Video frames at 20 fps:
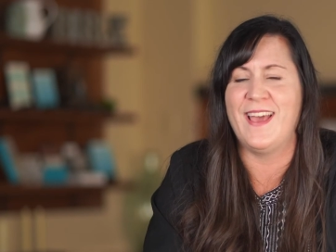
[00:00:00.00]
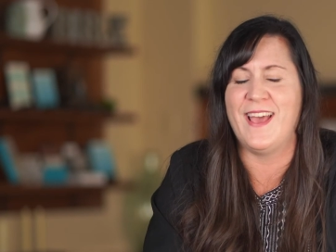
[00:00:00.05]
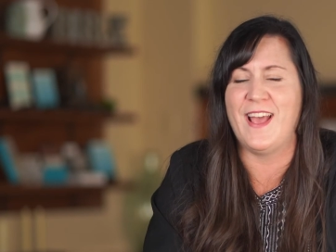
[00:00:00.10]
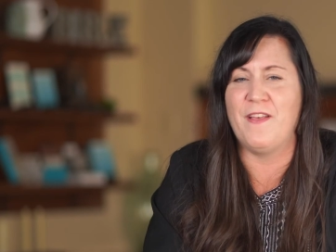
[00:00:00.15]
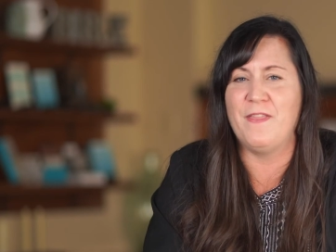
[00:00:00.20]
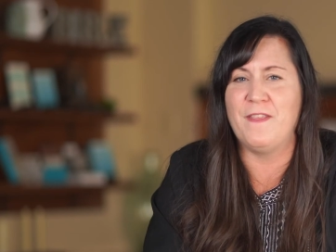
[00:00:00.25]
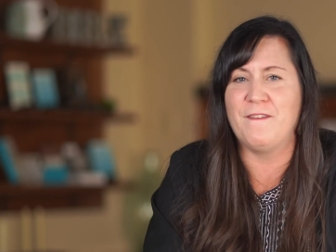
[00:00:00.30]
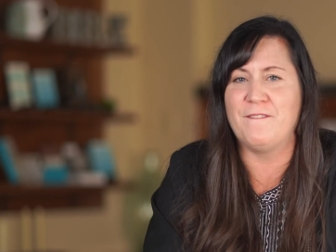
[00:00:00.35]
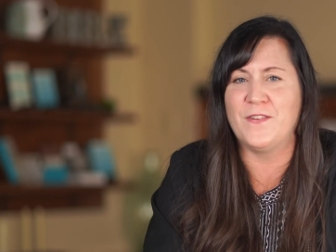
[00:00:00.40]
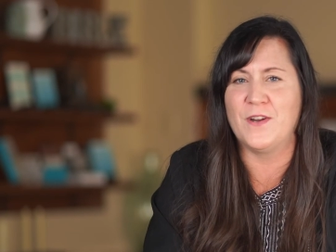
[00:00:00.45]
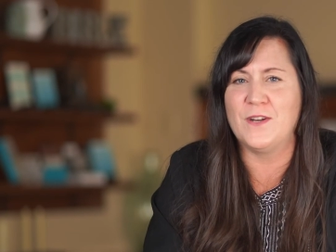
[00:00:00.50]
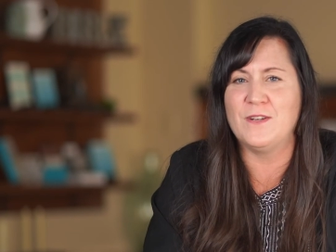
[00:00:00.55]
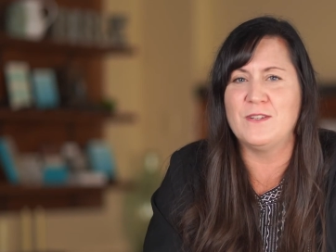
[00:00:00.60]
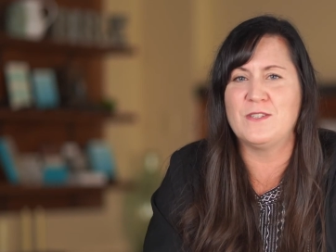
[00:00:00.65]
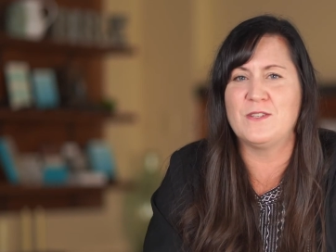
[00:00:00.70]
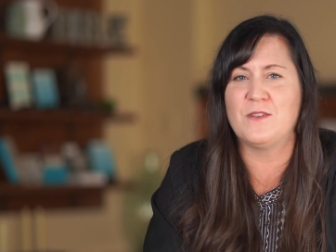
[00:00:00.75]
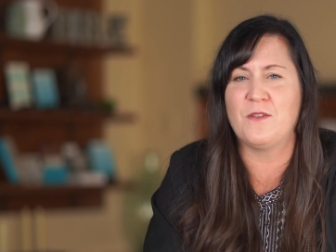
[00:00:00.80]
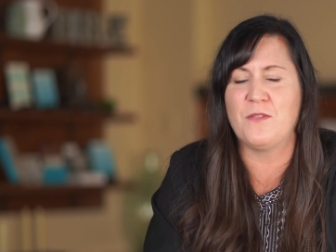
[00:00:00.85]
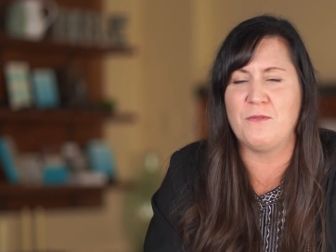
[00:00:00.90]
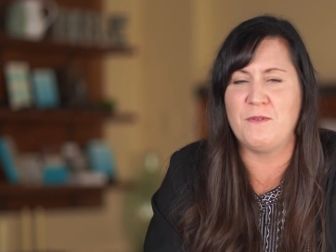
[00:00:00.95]
and the
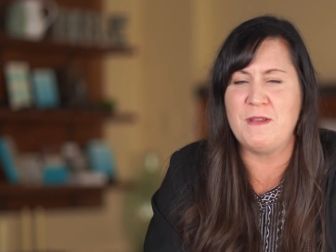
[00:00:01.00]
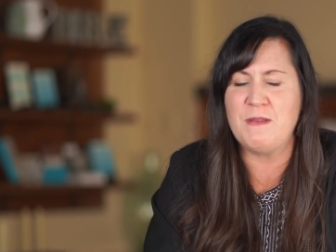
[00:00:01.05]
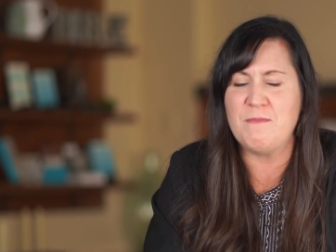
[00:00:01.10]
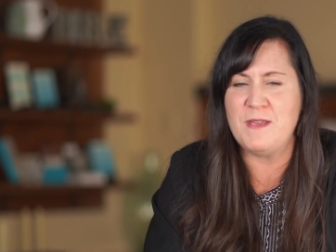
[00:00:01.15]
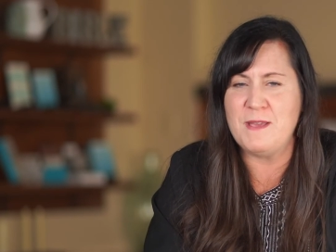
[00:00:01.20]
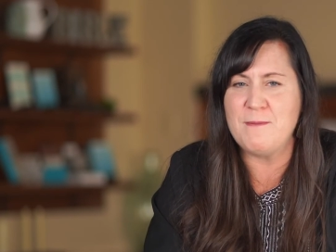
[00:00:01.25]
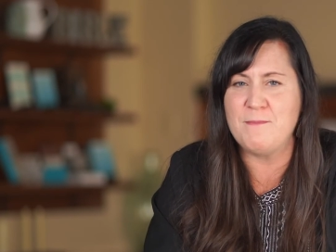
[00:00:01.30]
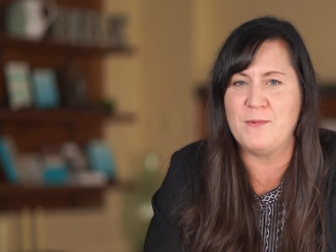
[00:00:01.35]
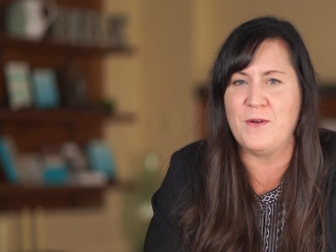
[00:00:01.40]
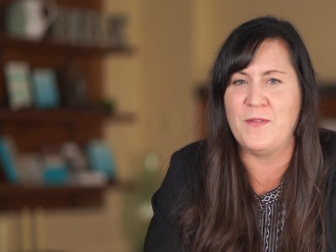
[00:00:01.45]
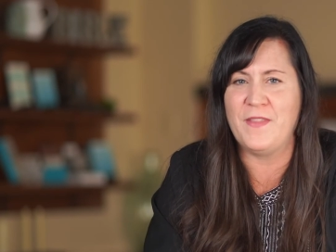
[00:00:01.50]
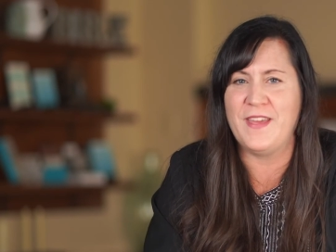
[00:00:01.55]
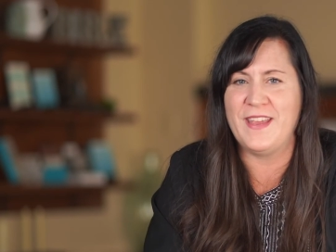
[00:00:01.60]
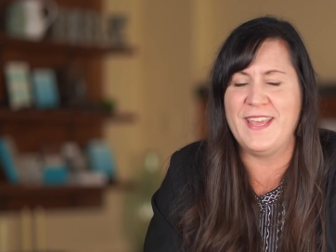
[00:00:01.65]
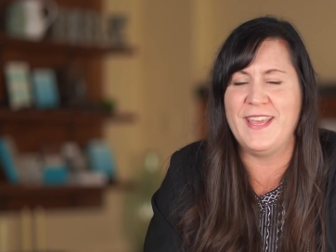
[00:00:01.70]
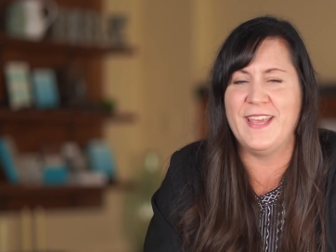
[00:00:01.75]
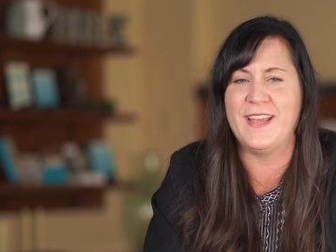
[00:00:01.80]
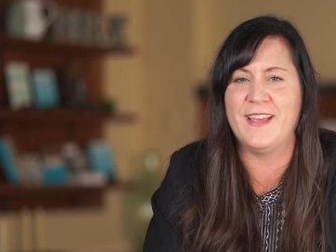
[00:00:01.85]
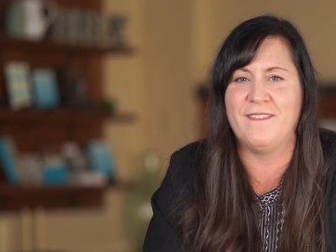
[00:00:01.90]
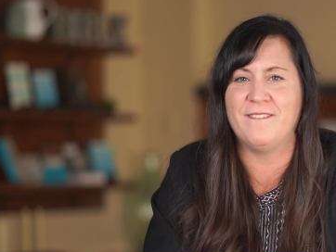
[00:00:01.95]
first 3 people that
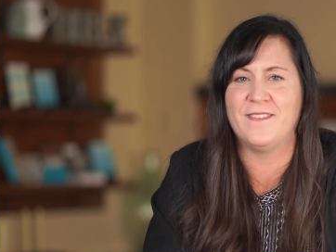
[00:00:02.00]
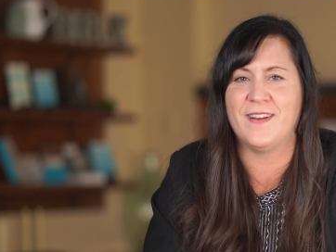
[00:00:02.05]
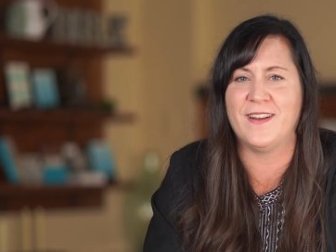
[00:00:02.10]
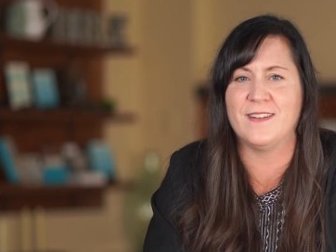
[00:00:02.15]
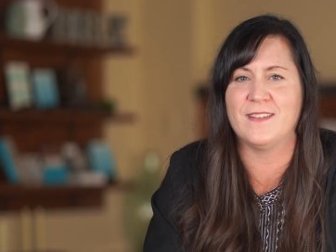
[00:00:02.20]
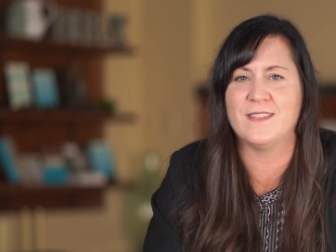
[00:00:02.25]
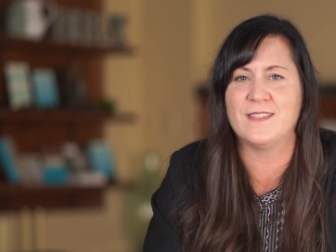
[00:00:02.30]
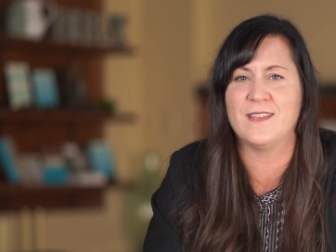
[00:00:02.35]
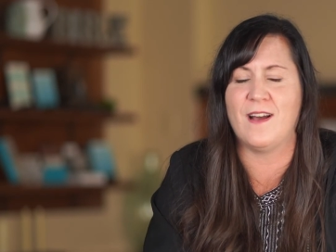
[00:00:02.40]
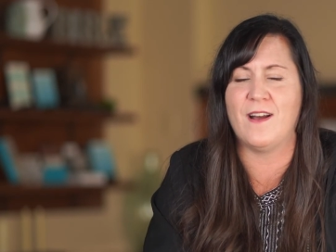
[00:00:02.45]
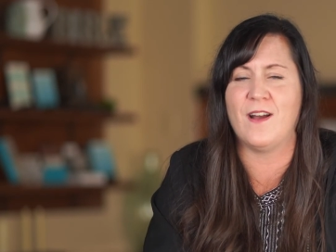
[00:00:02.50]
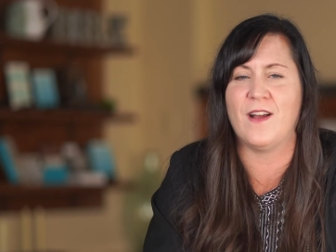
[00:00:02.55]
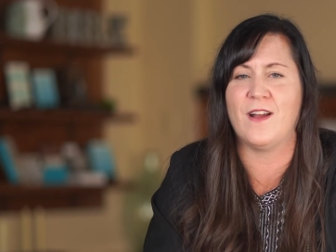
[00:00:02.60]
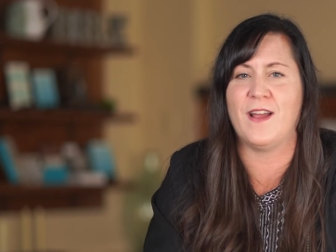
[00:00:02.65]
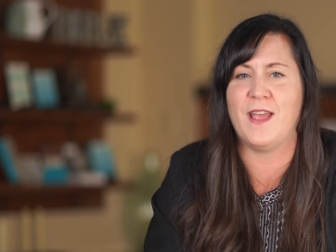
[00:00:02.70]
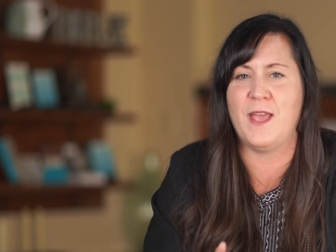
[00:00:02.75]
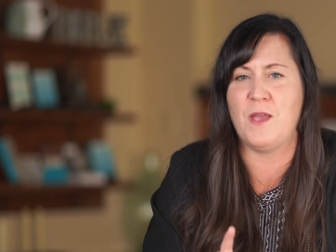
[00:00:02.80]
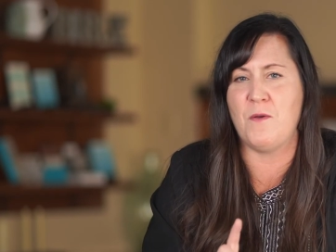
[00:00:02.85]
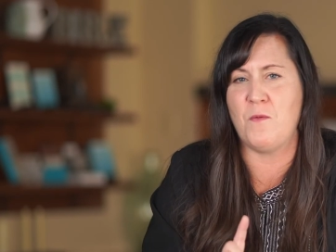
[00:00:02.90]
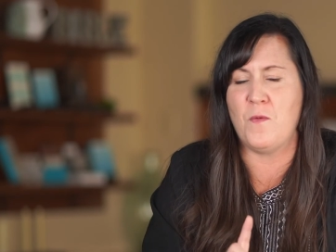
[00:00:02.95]
he converts
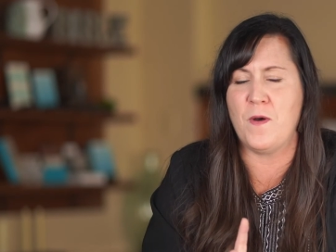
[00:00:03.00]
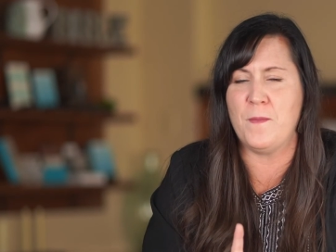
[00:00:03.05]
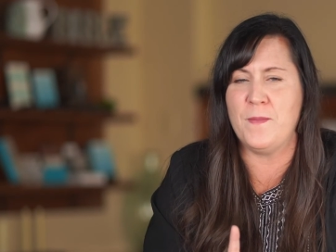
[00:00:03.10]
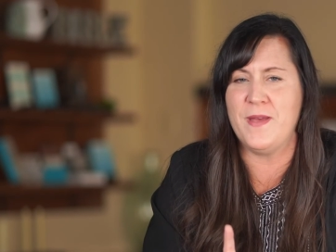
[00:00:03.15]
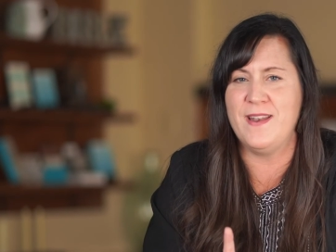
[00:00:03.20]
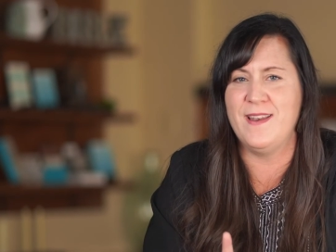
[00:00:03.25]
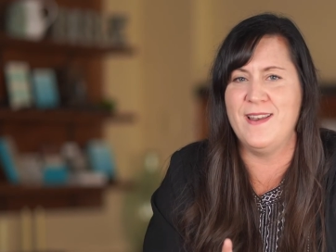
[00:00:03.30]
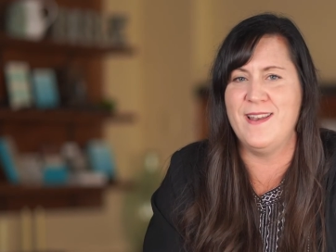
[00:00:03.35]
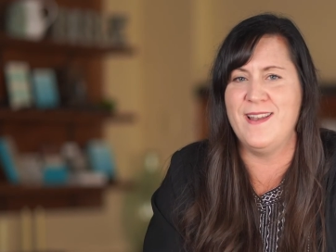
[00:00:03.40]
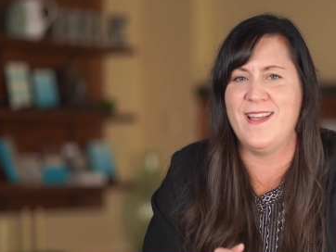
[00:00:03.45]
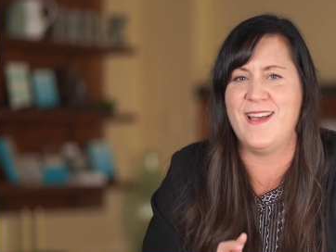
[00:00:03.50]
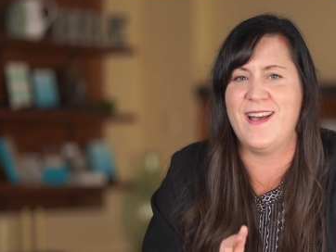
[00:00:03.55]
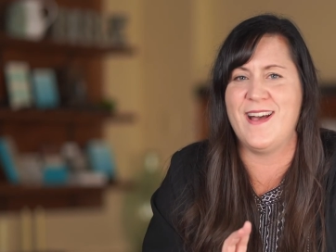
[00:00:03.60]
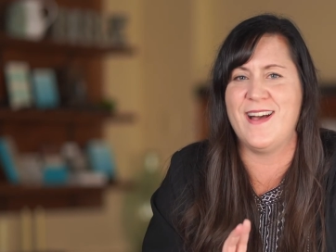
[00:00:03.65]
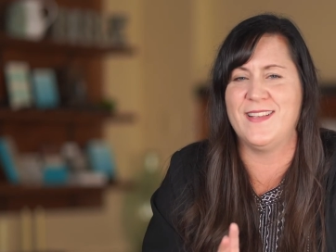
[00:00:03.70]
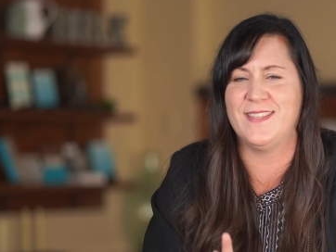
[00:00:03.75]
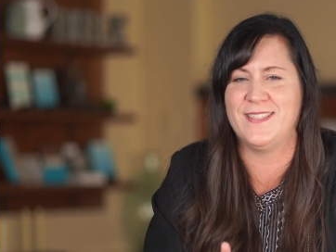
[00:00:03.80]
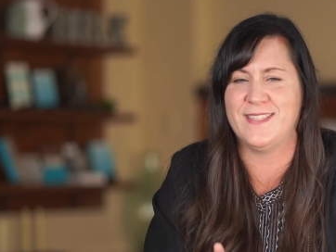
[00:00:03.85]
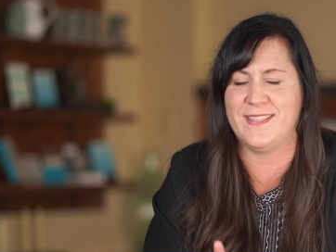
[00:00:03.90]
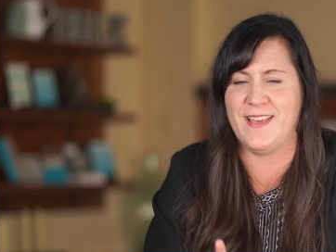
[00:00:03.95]
are a woman,
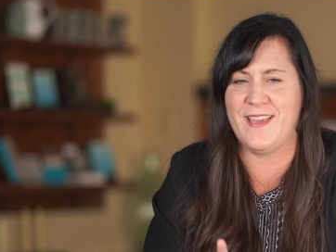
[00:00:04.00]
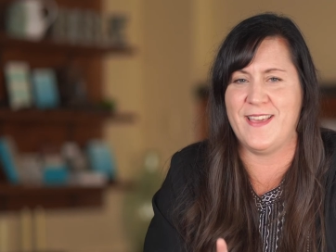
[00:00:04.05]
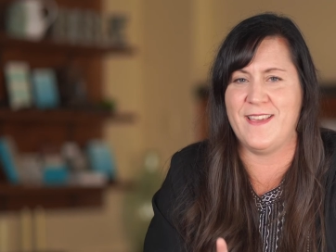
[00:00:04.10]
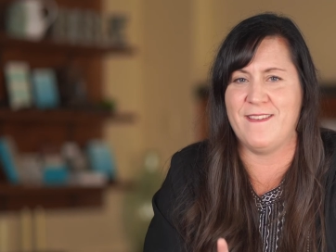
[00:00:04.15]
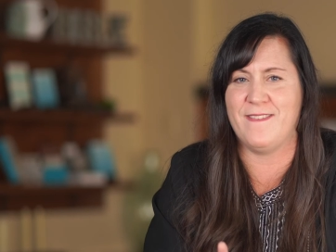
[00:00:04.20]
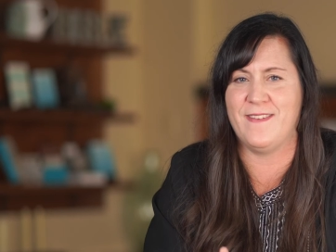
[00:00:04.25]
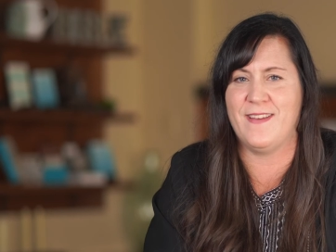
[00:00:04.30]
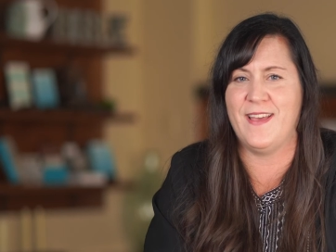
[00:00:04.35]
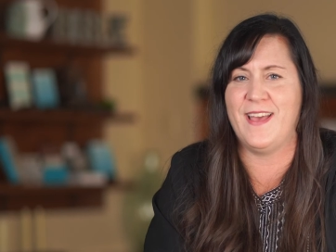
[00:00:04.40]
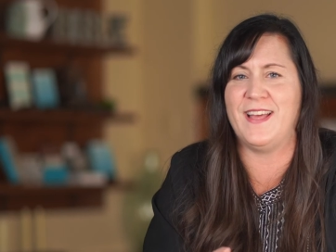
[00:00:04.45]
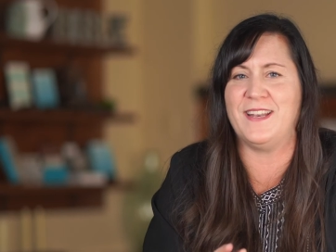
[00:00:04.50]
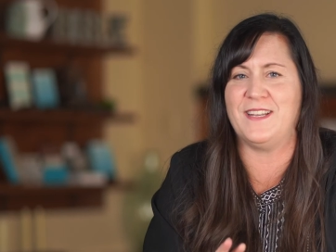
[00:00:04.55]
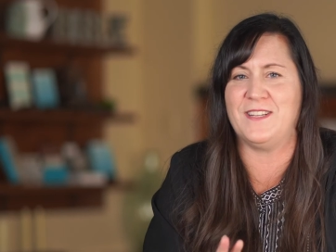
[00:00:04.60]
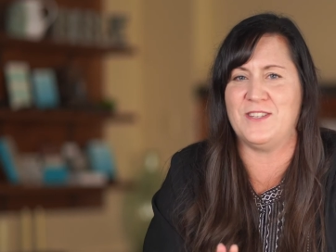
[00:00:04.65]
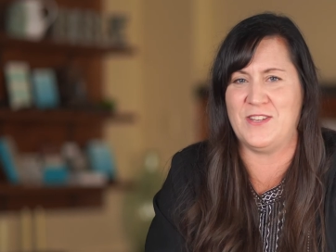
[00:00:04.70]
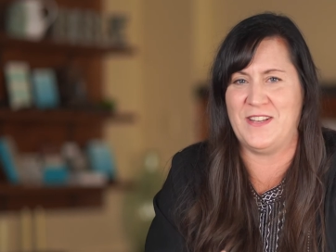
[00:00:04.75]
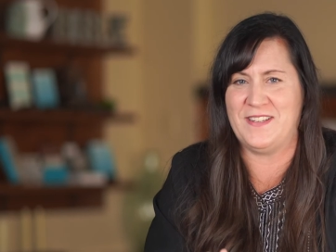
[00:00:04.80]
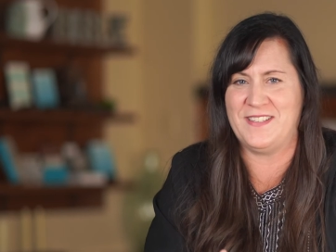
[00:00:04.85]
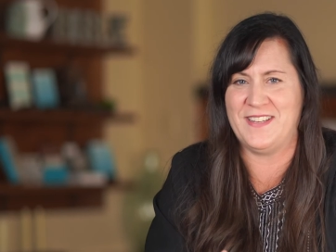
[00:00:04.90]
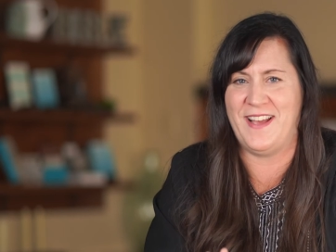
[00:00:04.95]
a slave, and a
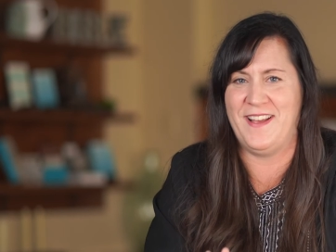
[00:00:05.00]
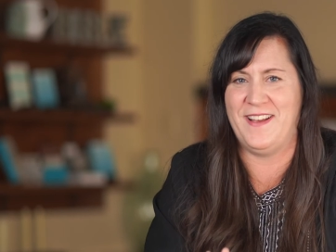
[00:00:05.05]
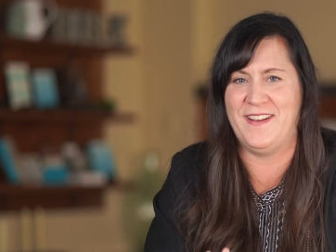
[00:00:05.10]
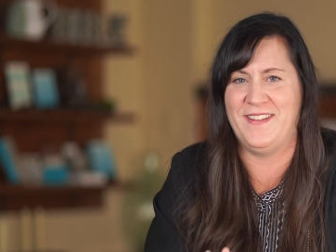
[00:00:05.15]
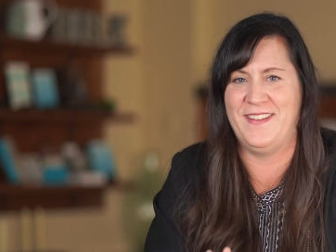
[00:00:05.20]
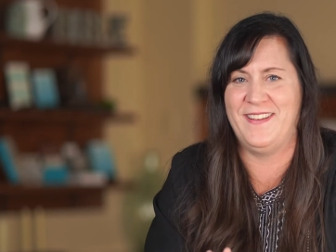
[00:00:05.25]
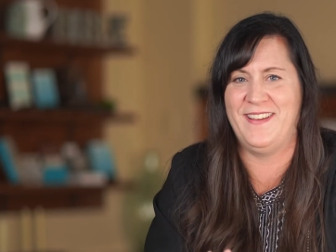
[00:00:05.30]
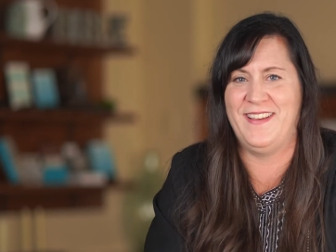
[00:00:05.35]
Gentile.